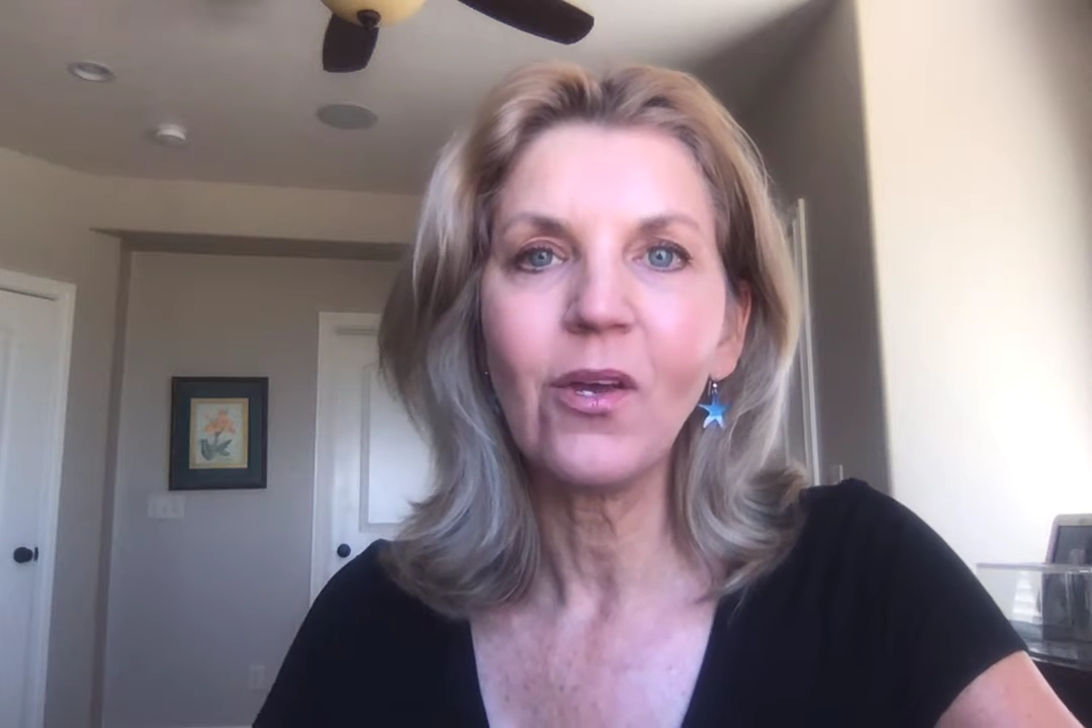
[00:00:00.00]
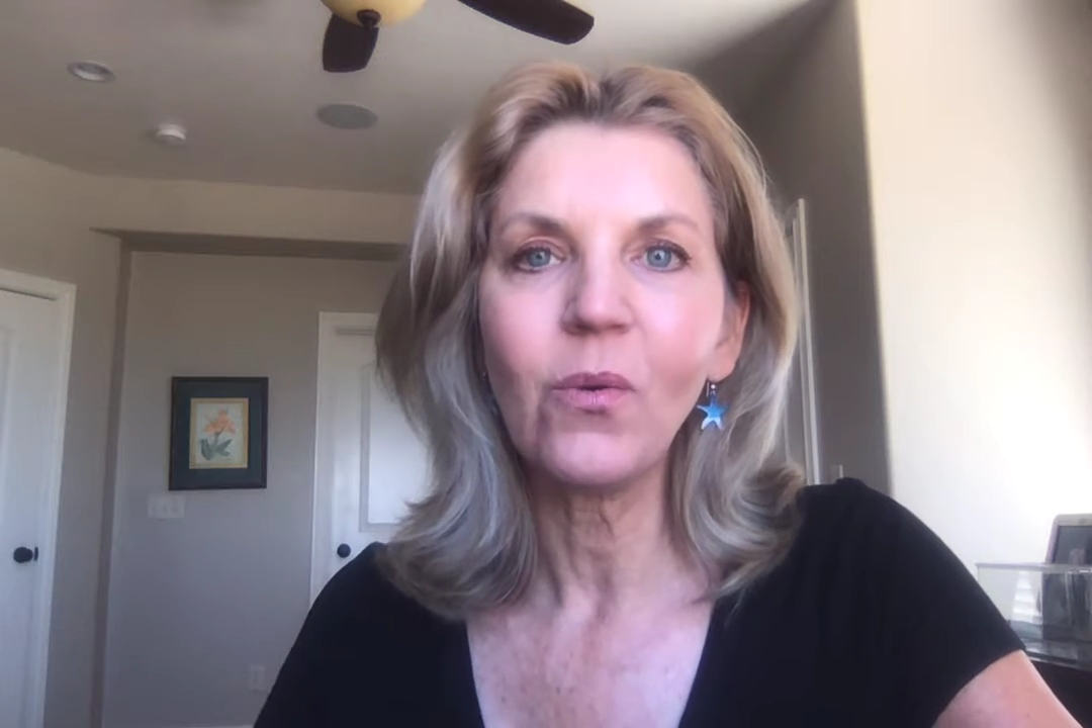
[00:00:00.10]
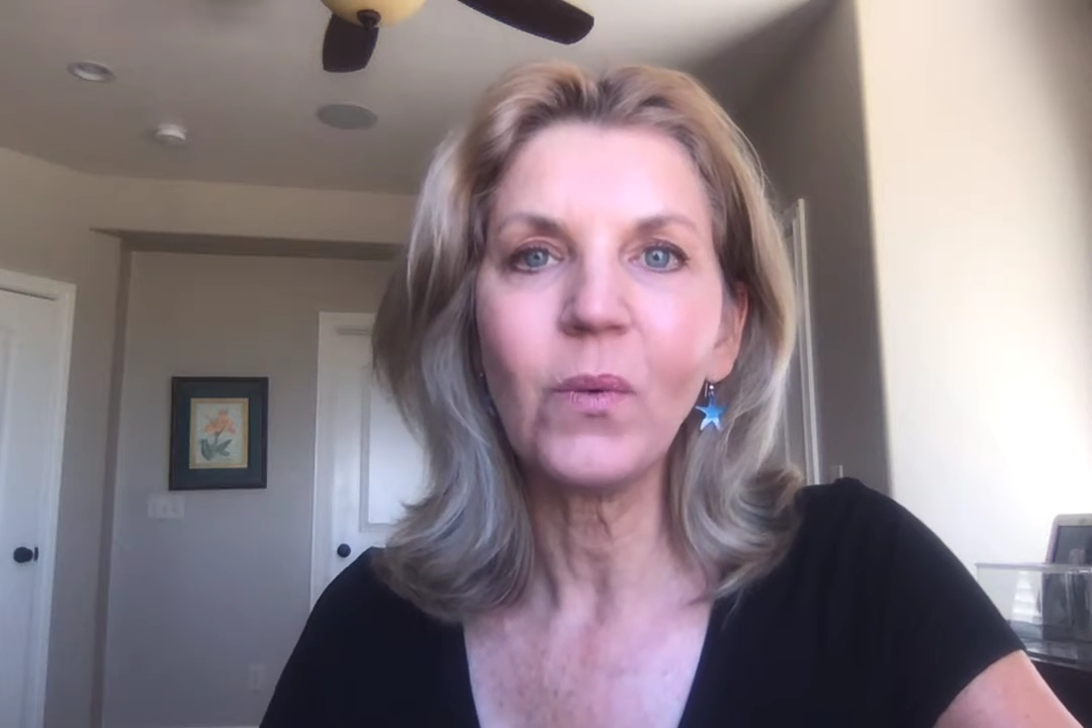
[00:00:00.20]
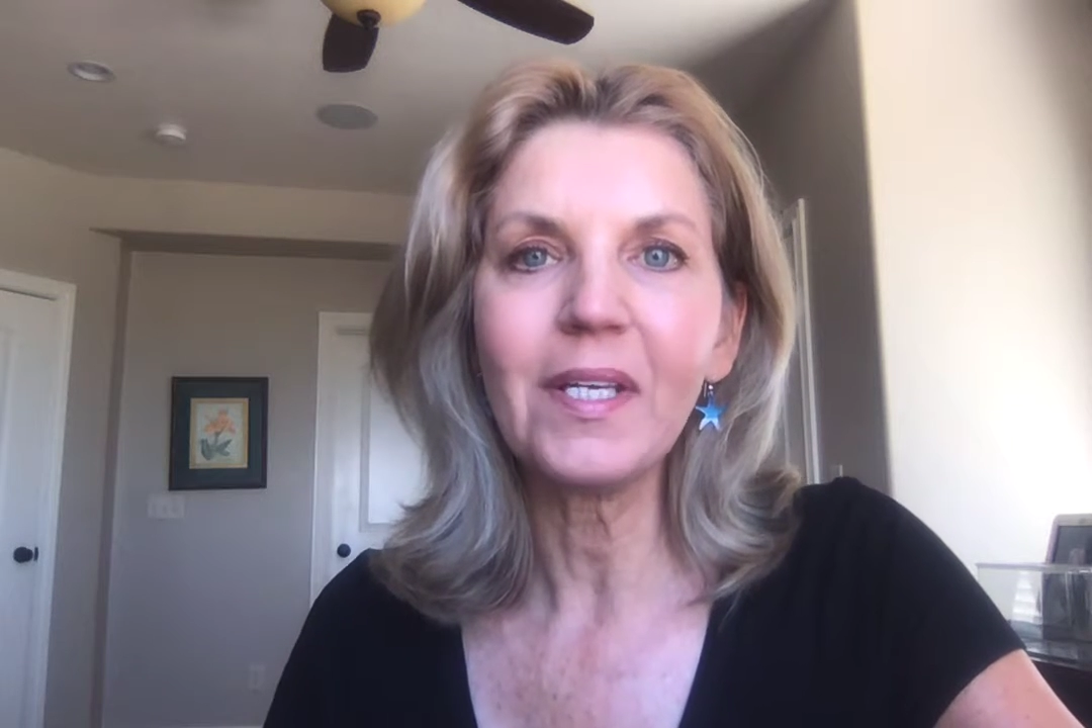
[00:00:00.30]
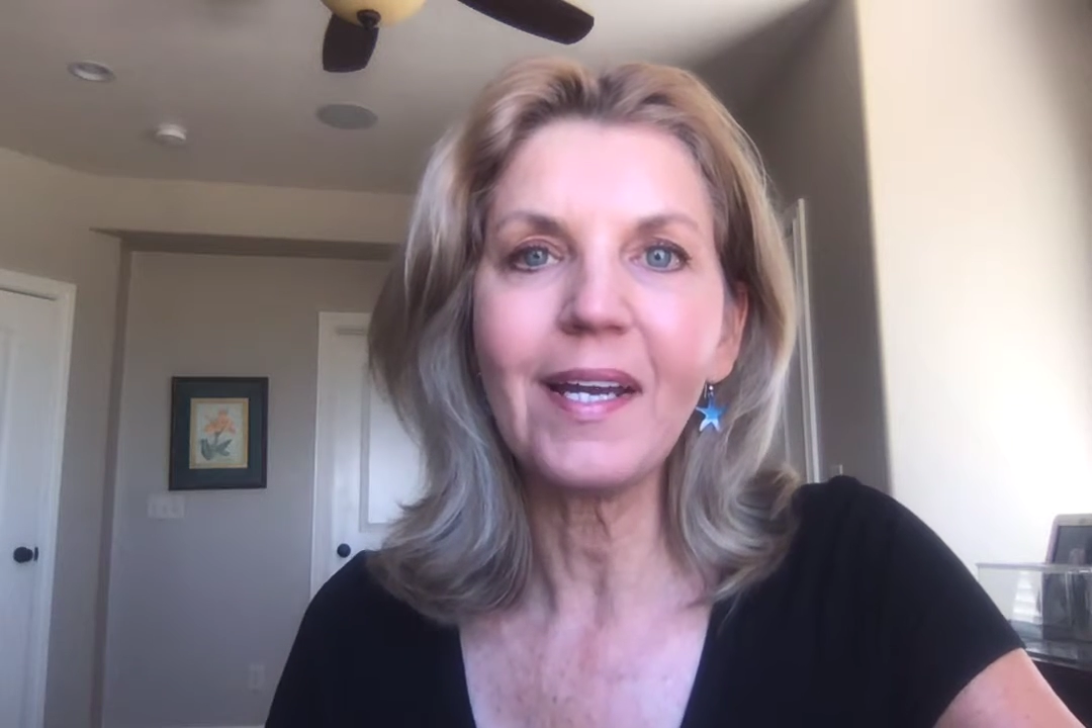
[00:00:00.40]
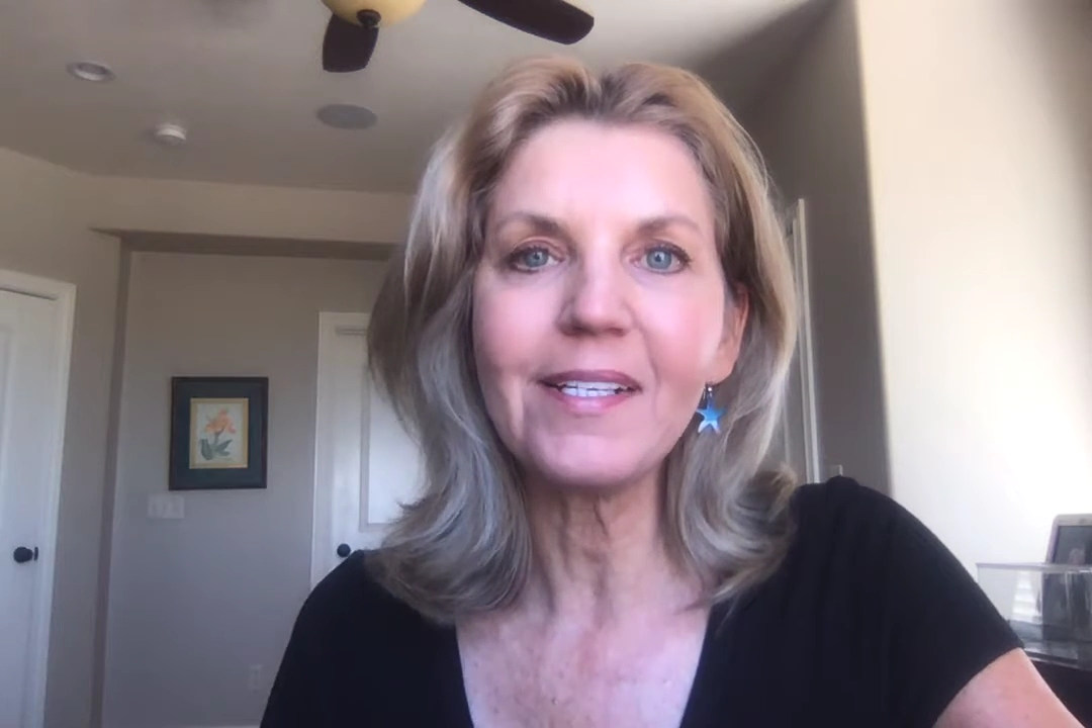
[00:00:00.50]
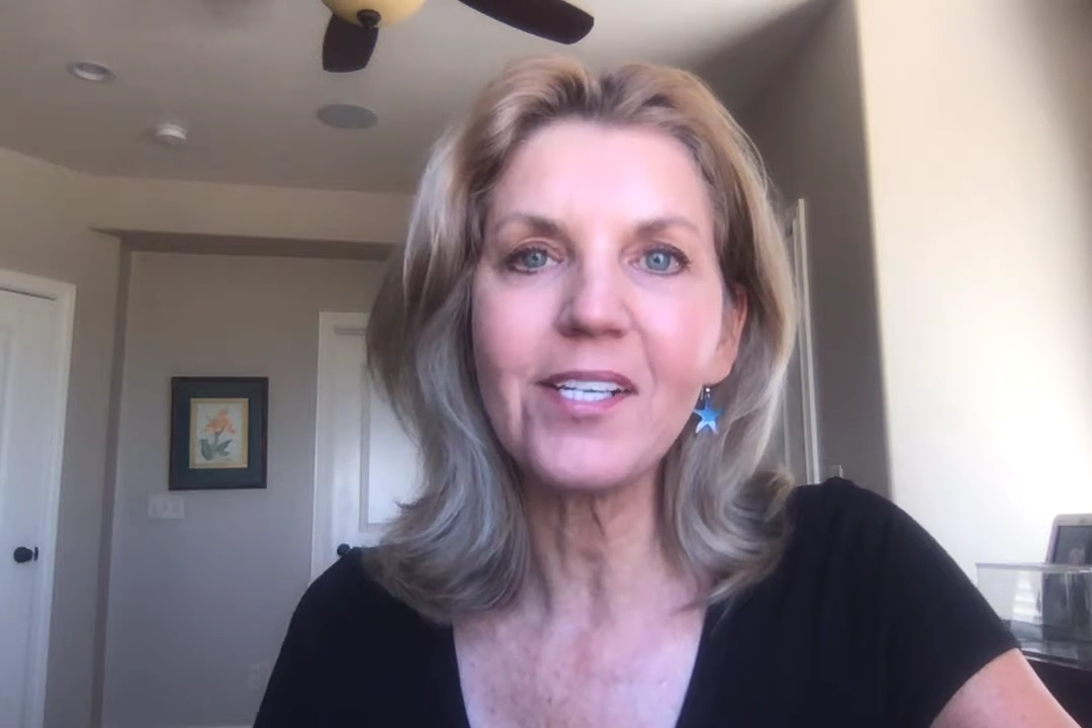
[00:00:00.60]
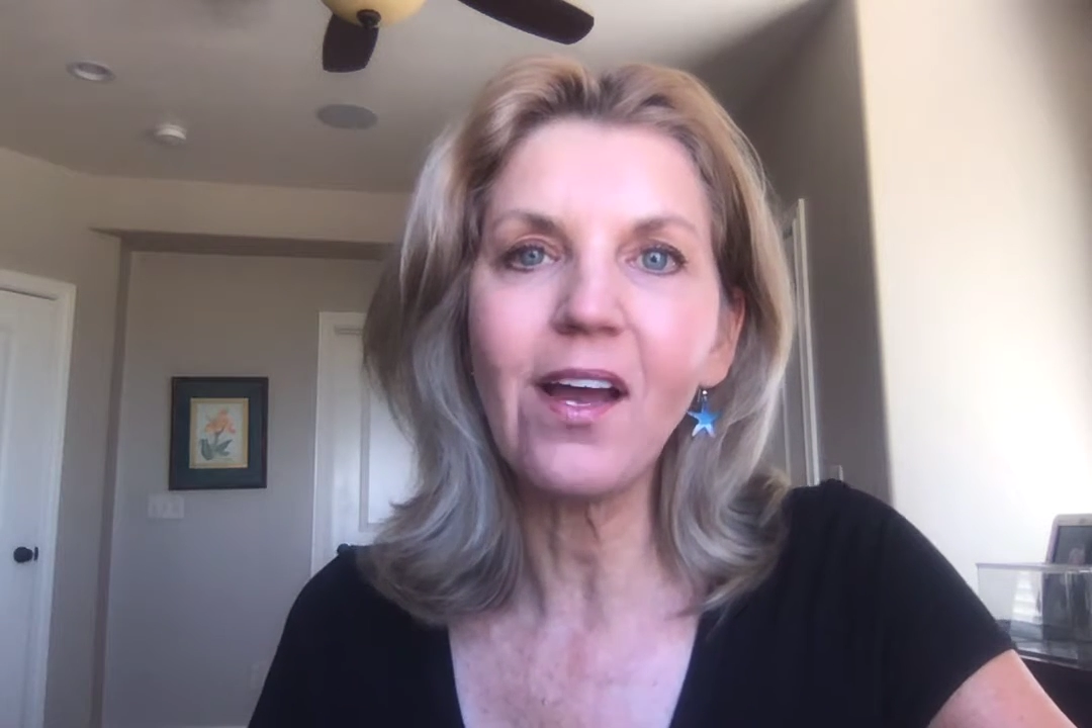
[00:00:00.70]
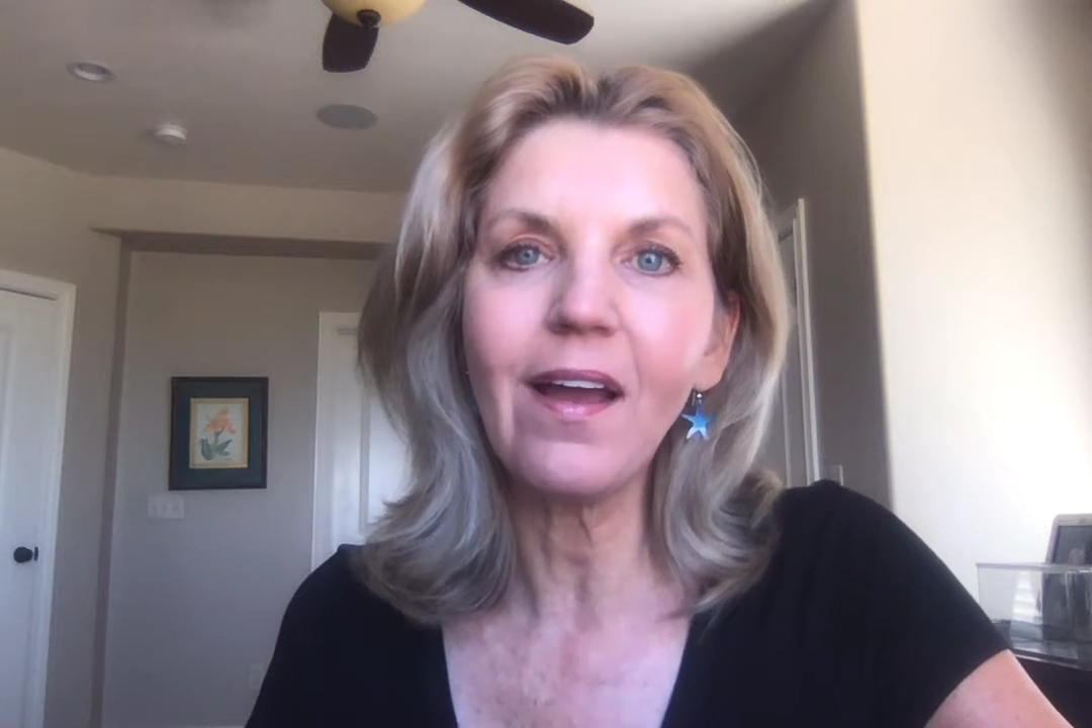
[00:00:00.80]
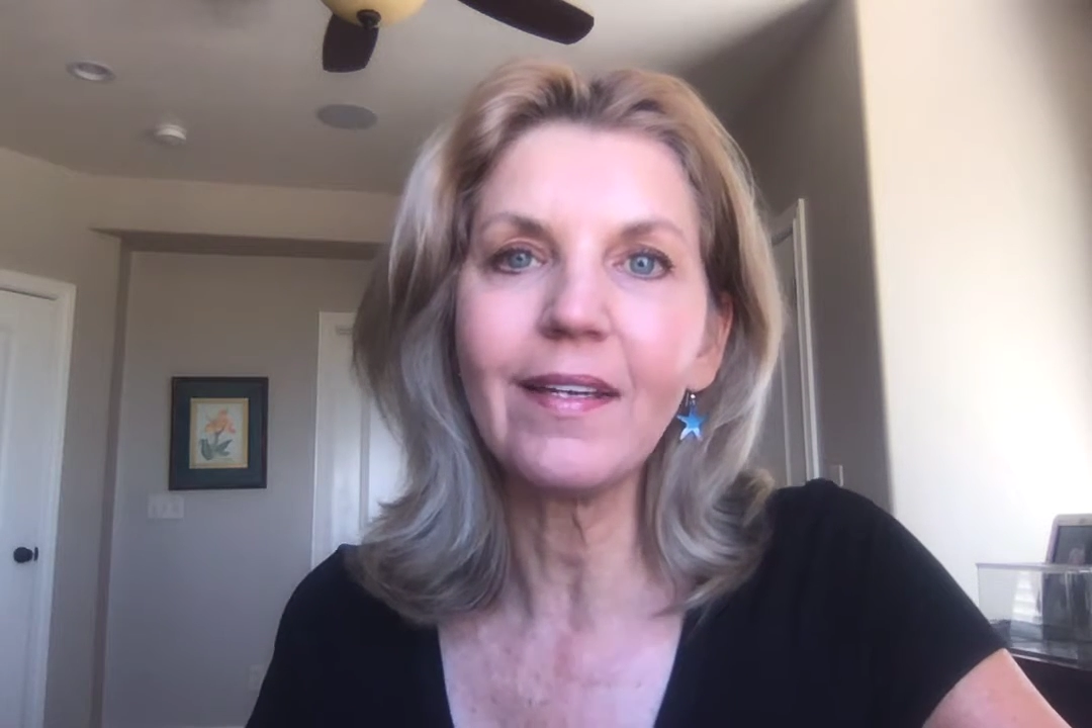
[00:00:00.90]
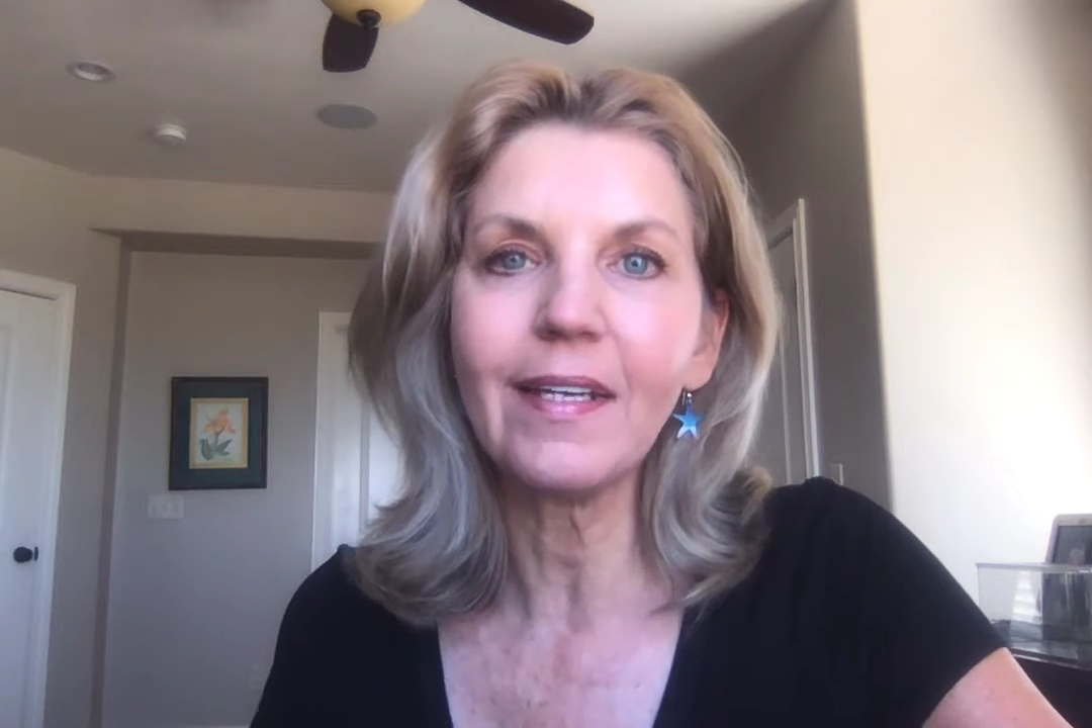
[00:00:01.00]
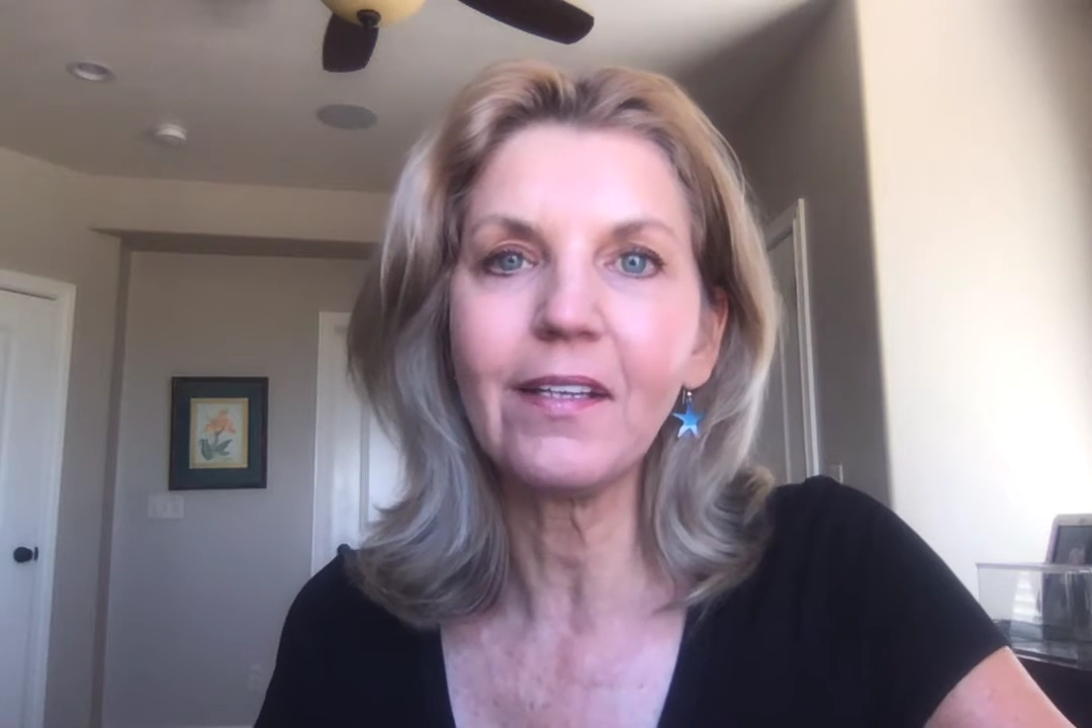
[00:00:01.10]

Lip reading: When I taught